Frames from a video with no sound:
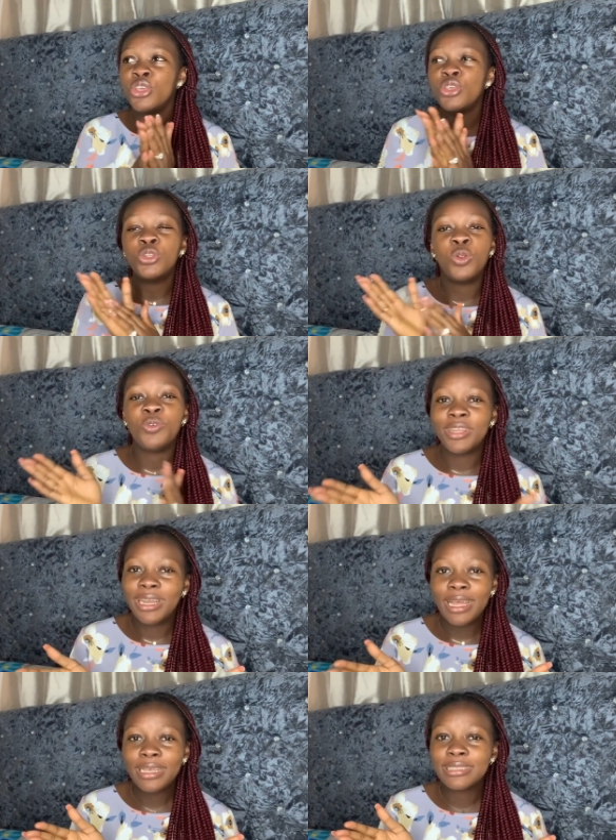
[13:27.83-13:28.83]
you know
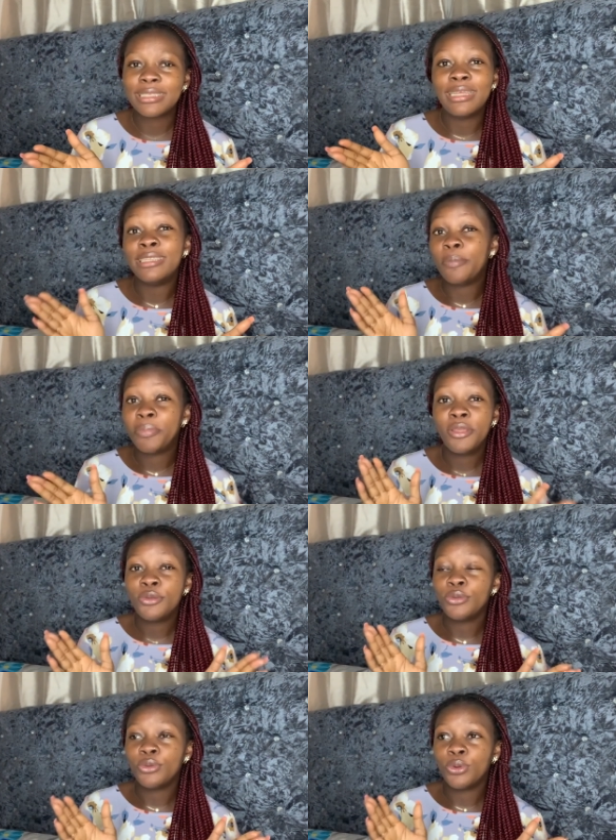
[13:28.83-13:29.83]
relax and depend
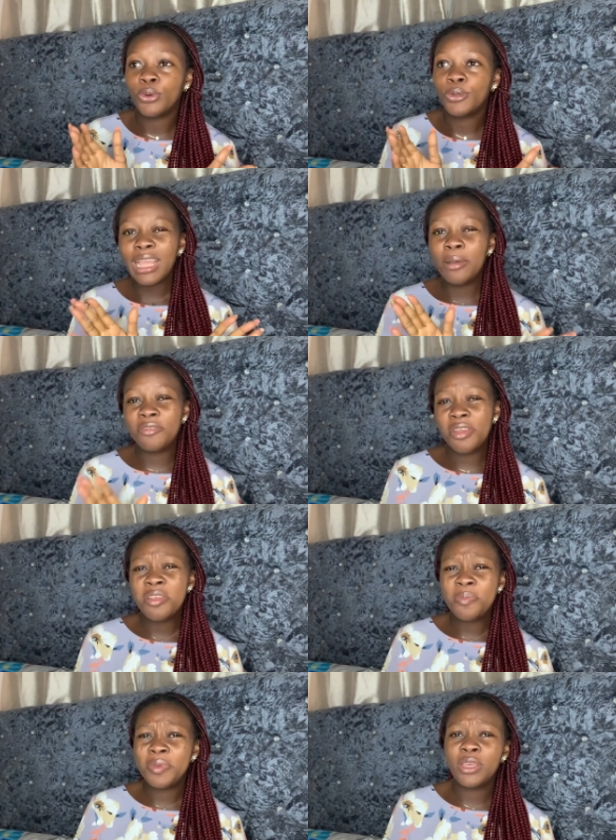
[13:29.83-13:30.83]
on god i'm very
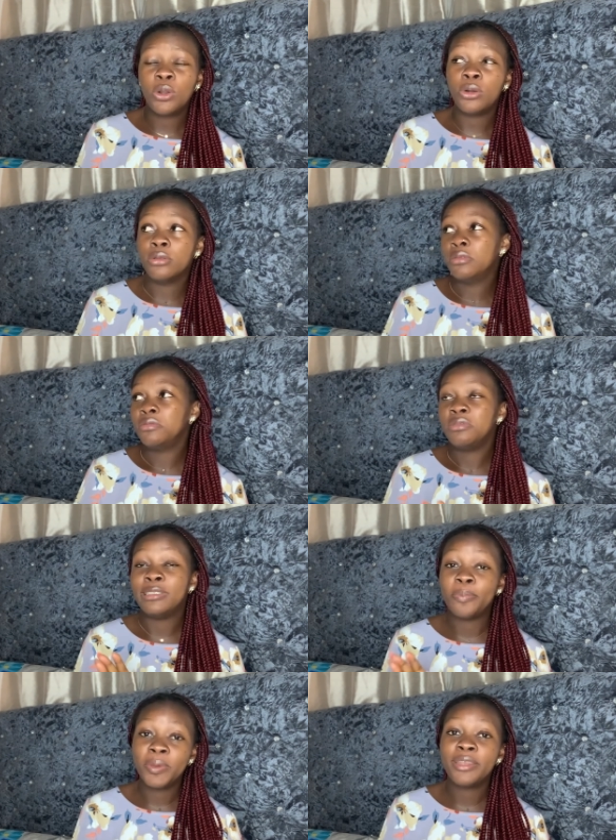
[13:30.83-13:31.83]
big on
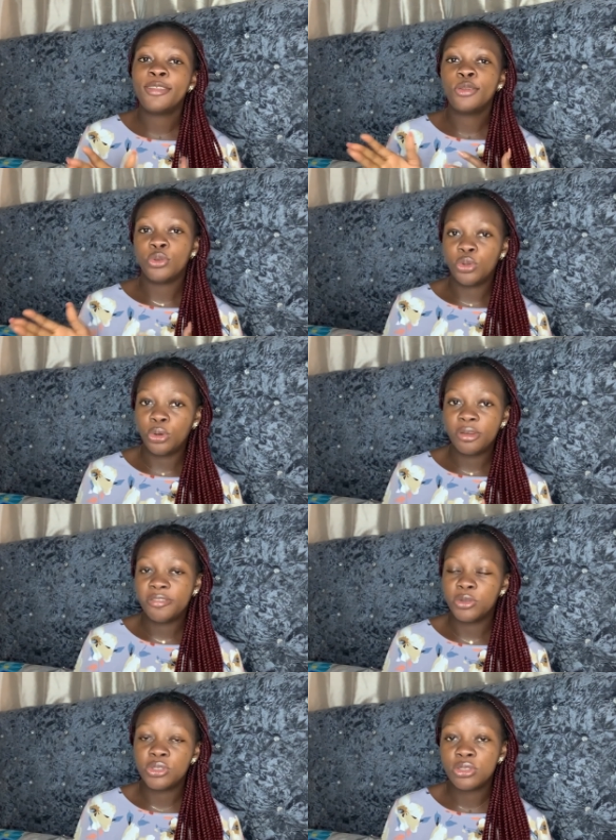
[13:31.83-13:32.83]
depending on god
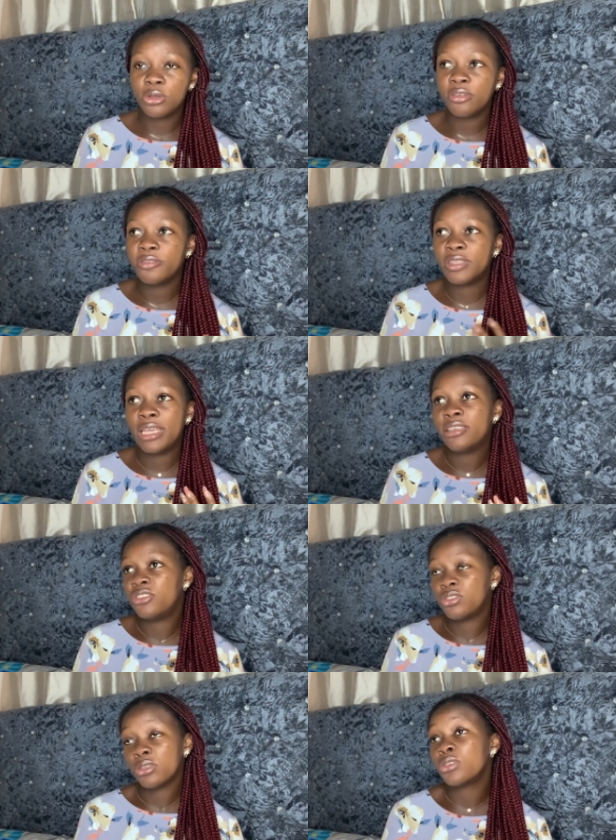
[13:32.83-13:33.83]
for stuff that is
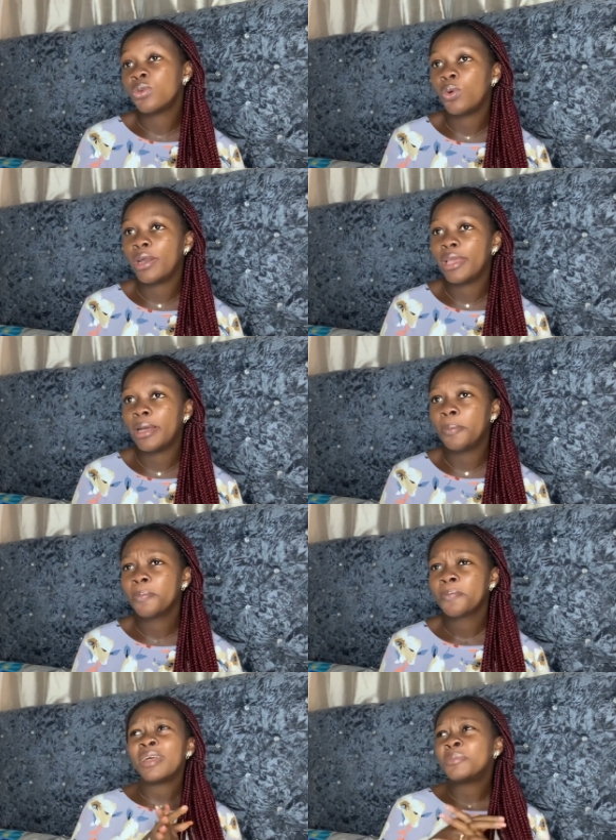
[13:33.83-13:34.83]
just who i am
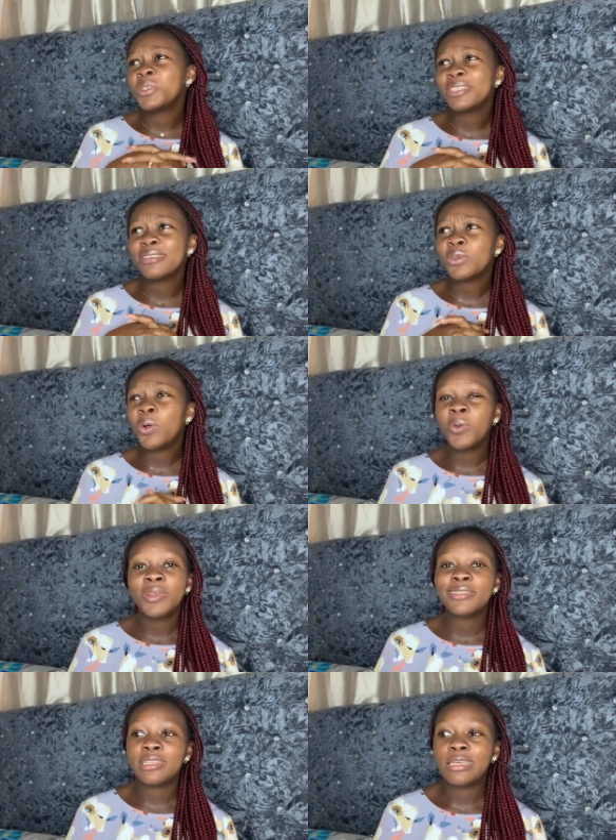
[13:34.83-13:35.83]
i'm just
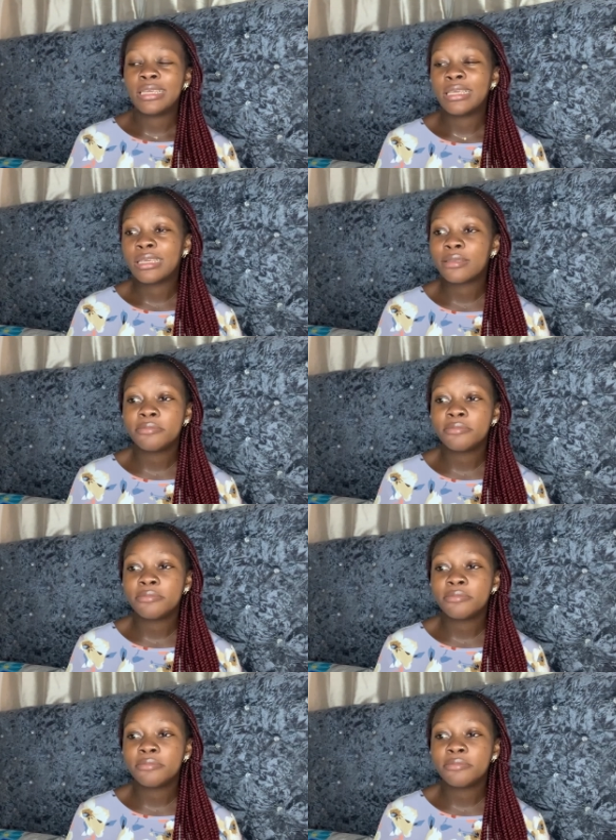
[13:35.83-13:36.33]
always like